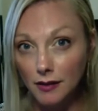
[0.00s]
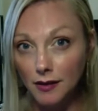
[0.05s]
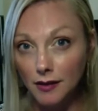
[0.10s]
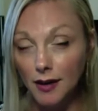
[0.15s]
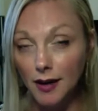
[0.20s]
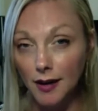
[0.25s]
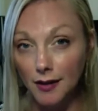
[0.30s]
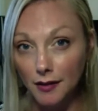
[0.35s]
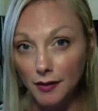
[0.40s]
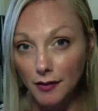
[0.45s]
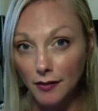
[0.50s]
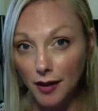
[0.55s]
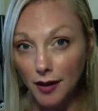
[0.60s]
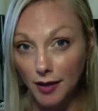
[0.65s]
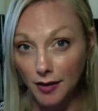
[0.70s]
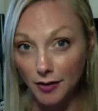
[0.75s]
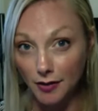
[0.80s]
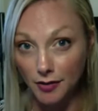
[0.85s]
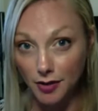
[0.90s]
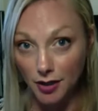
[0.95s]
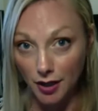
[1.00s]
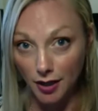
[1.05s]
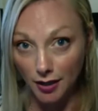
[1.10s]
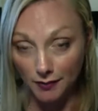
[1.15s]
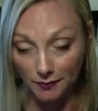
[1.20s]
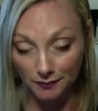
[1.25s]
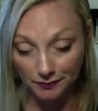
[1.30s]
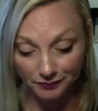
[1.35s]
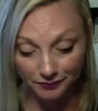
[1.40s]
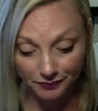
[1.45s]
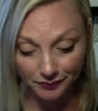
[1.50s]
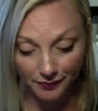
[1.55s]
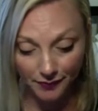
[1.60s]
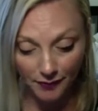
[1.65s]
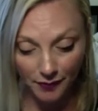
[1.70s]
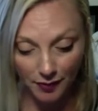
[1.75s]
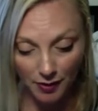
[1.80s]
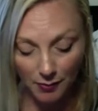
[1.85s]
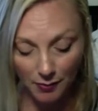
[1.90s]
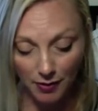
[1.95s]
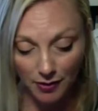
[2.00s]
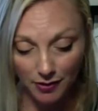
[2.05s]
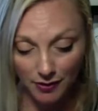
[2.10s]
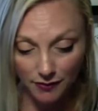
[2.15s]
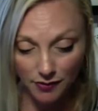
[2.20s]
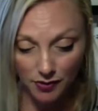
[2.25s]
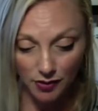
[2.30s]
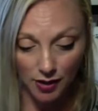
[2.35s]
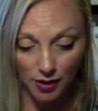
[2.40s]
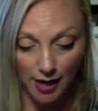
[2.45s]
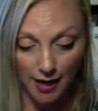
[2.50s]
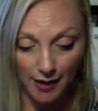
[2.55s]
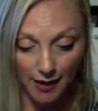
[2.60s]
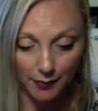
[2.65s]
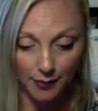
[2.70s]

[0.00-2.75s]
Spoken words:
kind of energy for the month of July.